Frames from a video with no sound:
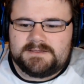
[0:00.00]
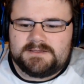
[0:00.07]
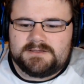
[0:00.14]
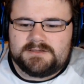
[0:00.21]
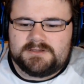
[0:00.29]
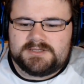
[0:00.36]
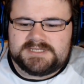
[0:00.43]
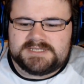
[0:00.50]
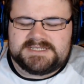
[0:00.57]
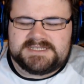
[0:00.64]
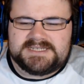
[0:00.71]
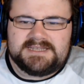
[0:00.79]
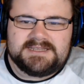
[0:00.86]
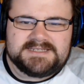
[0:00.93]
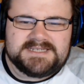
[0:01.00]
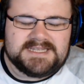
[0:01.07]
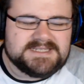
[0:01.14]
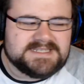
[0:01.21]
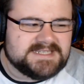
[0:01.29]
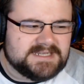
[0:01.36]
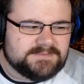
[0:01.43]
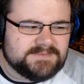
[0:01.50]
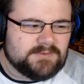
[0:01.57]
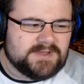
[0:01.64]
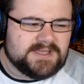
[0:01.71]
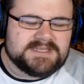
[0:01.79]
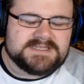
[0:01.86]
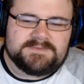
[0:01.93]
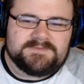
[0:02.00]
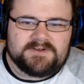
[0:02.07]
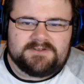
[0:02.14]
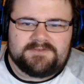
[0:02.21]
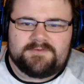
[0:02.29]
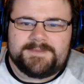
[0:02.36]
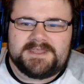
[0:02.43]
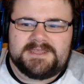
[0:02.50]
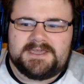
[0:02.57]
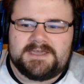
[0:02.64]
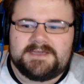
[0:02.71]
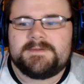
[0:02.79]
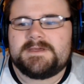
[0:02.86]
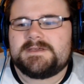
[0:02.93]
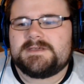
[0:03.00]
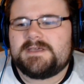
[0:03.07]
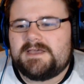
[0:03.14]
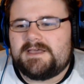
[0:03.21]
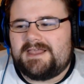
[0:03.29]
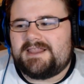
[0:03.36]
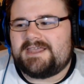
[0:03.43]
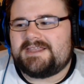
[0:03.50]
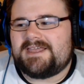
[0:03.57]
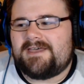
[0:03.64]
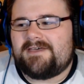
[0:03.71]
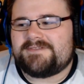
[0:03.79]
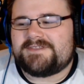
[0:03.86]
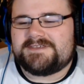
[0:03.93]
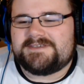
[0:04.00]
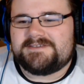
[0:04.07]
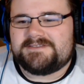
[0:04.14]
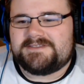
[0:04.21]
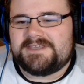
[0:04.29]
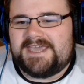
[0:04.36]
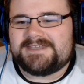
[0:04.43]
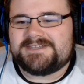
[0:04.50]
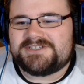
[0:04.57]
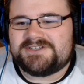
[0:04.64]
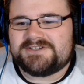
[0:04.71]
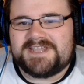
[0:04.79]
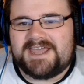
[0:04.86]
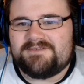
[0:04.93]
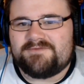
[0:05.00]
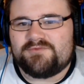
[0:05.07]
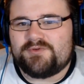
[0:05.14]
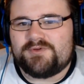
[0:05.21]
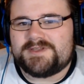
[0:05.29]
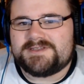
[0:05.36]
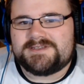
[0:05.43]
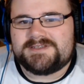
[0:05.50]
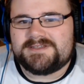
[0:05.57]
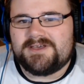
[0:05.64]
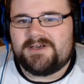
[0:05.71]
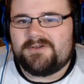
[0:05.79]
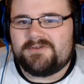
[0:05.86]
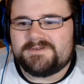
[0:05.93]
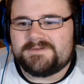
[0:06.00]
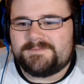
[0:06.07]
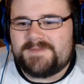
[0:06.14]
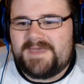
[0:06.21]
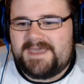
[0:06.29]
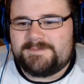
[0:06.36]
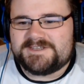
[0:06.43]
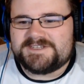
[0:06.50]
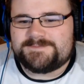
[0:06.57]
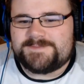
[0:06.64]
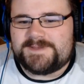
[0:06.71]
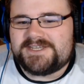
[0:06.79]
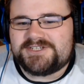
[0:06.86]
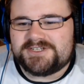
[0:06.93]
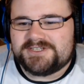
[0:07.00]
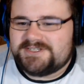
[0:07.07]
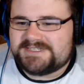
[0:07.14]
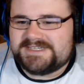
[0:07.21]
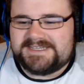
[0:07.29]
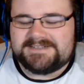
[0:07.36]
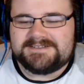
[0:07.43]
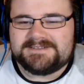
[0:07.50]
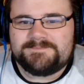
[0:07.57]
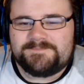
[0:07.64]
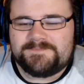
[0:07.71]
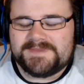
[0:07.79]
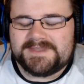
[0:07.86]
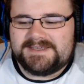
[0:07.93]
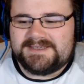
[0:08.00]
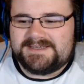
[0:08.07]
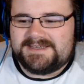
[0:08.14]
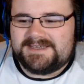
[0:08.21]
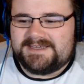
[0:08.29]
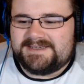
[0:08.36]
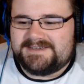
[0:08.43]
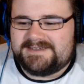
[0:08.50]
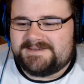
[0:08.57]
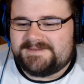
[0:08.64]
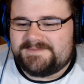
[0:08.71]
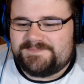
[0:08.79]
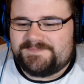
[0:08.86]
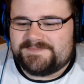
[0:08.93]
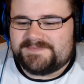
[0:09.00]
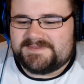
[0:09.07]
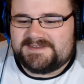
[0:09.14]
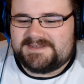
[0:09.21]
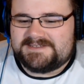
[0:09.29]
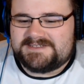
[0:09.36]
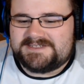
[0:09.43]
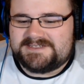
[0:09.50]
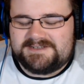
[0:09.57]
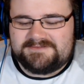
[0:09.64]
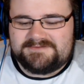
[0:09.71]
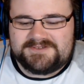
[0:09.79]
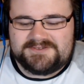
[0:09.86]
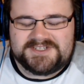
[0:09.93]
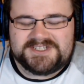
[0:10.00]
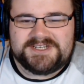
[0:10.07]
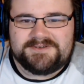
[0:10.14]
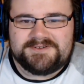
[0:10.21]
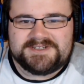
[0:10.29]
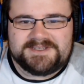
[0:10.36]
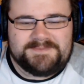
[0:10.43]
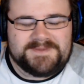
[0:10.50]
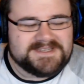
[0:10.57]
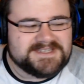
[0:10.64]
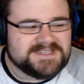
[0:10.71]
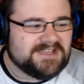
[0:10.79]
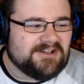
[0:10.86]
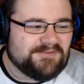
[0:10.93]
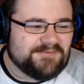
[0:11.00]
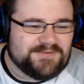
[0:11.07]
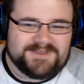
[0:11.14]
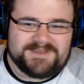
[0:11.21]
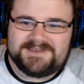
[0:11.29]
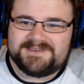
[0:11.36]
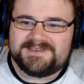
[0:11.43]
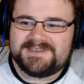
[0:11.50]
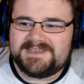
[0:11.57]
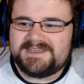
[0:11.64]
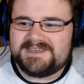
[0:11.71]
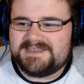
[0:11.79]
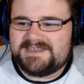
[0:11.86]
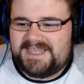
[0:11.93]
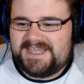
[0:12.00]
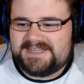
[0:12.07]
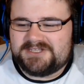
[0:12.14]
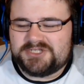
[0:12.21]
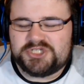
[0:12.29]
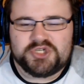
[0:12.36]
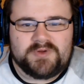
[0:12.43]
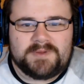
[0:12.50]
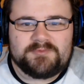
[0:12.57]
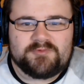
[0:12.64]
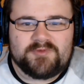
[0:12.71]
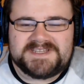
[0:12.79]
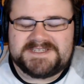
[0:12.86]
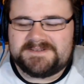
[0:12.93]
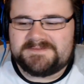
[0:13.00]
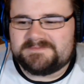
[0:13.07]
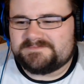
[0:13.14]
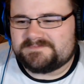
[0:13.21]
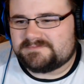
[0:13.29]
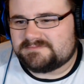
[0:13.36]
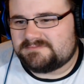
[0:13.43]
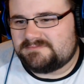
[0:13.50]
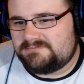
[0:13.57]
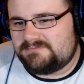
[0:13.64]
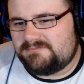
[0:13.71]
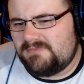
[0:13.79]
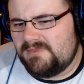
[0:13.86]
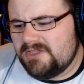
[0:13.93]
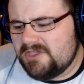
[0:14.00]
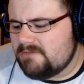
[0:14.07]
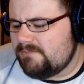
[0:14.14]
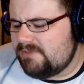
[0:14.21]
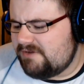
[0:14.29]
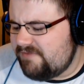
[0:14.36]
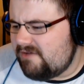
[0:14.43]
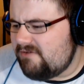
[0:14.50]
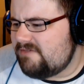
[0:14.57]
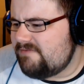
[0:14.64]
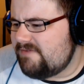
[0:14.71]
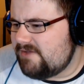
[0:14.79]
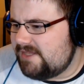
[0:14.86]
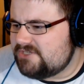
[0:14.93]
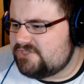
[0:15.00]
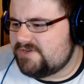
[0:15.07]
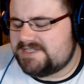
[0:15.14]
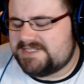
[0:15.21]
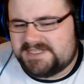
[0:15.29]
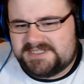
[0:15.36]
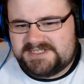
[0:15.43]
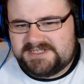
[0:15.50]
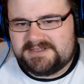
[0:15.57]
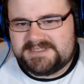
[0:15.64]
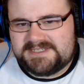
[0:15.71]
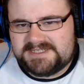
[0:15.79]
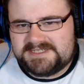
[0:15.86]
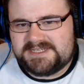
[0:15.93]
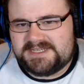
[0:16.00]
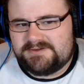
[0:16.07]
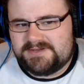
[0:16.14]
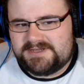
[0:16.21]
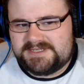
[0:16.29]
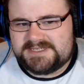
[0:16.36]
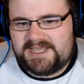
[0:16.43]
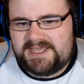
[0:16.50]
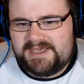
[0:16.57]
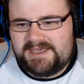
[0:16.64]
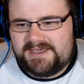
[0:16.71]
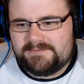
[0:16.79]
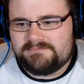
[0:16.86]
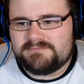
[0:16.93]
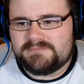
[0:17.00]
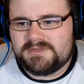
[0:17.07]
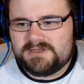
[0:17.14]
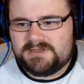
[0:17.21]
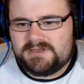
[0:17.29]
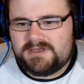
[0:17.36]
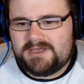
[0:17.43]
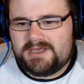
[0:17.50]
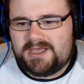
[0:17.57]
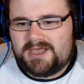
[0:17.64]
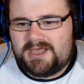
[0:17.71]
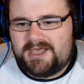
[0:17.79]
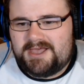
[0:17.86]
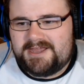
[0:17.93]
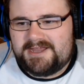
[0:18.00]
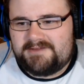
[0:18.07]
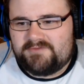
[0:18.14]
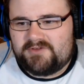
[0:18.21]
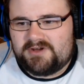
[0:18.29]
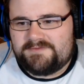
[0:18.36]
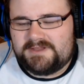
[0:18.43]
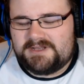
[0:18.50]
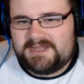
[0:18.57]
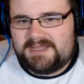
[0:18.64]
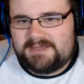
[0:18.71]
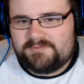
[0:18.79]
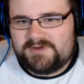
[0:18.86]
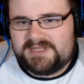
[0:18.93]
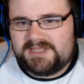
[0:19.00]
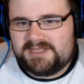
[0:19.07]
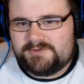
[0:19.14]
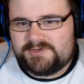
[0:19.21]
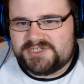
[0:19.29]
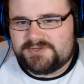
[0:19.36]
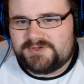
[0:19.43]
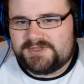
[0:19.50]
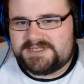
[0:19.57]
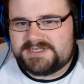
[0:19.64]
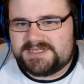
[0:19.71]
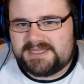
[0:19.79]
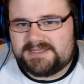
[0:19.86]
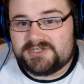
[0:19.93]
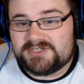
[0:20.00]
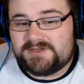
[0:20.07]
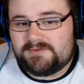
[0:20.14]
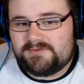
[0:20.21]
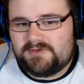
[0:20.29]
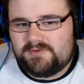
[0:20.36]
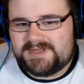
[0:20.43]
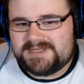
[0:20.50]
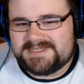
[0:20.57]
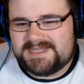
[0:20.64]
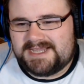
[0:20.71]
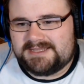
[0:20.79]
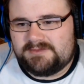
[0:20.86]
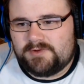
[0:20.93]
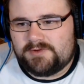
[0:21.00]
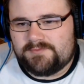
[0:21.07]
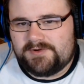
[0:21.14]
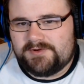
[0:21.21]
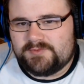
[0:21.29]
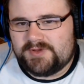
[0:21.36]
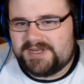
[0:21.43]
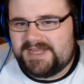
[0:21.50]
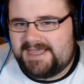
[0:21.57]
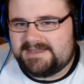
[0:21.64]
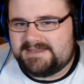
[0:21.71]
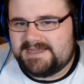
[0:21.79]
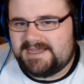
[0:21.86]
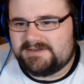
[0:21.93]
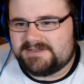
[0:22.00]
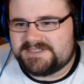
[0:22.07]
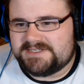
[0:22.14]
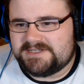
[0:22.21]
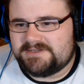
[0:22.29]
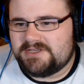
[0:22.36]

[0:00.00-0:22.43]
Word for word: because it, it certainly seemed that way. He seemed very familiar. I liked how the the guest just kind of ruined the whole epic speech and just killed him. Um, you know, sort of seriously pissing off the English scriptwriter. But a very very interesting start to this series. Um, and I've got a feeling I am really going to enjoy this. I just don't know exactly what road we're going to head down as to,